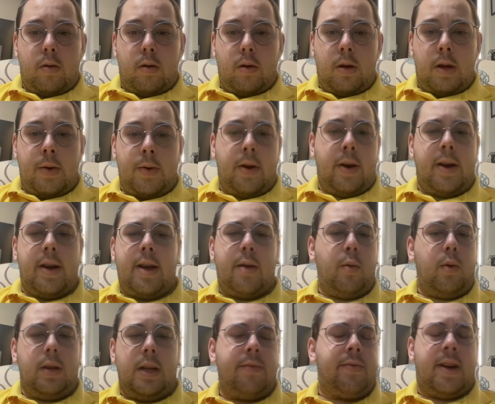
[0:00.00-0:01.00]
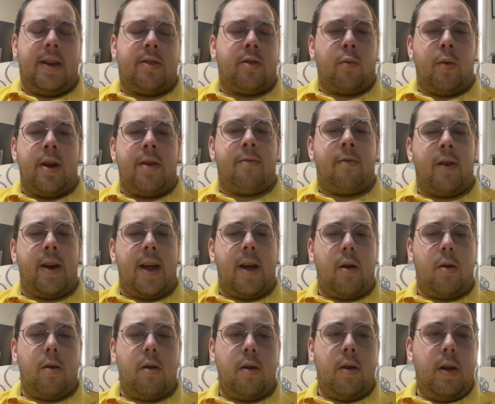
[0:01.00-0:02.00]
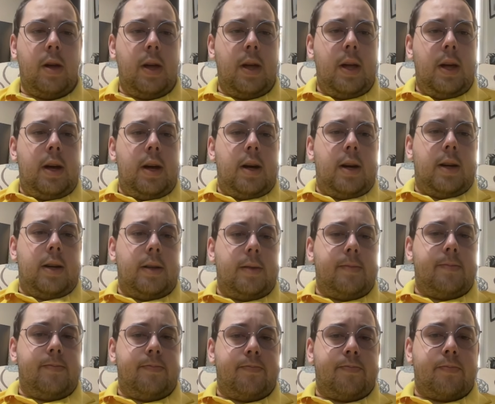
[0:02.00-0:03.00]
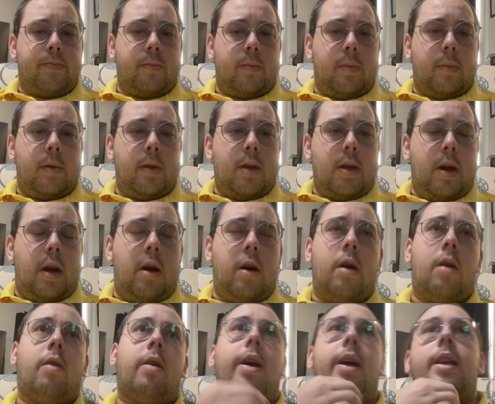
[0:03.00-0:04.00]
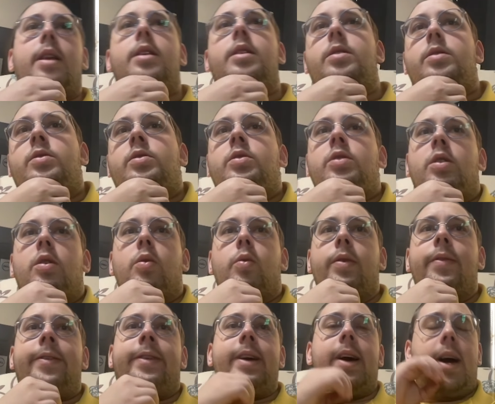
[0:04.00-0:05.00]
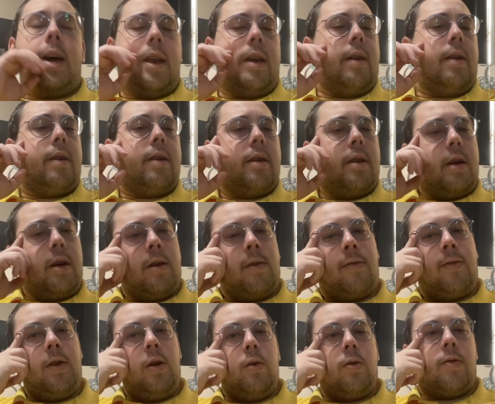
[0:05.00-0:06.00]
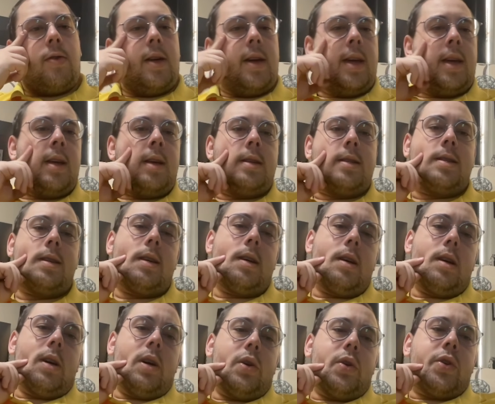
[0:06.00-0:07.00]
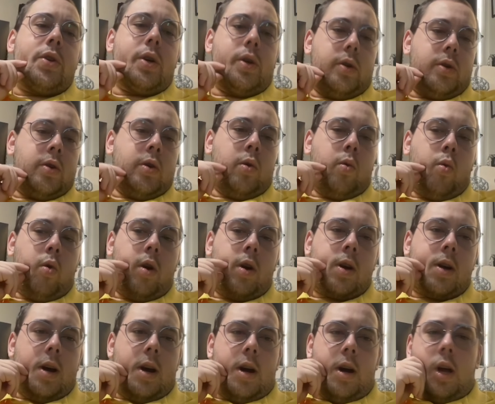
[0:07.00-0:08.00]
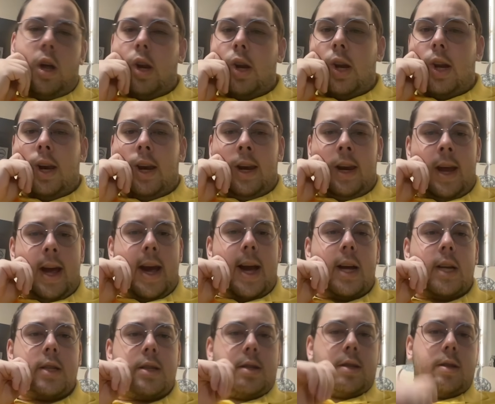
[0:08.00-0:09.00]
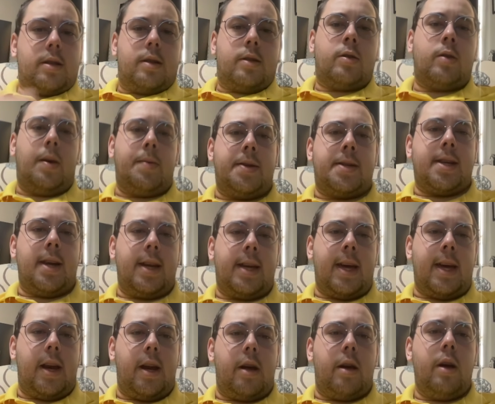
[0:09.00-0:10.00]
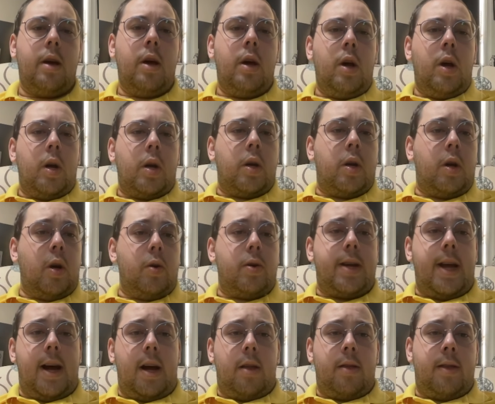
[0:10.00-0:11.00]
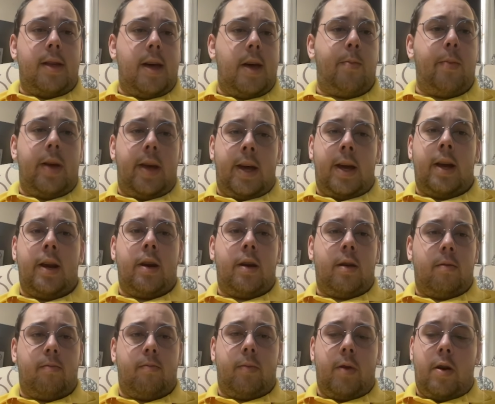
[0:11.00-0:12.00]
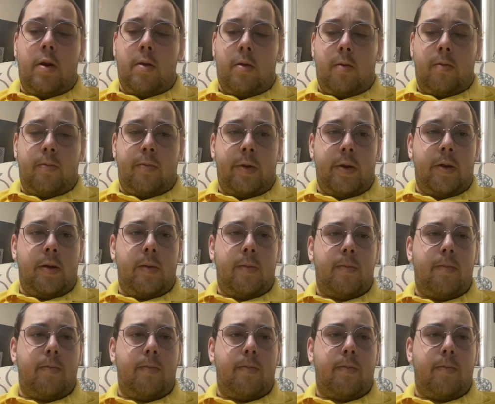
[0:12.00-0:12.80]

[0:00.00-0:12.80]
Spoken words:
Anyway, yeah, we'll leave it at 3 for now. All right. So we've got a few things to work on next. So I'm just going to kind of go down them in, the